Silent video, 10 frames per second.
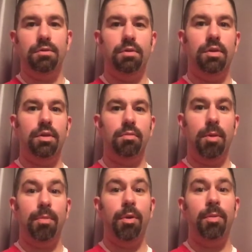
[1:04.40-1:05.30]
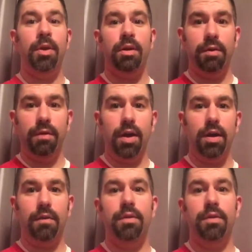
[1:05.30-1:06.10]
it with my pulmonary valve,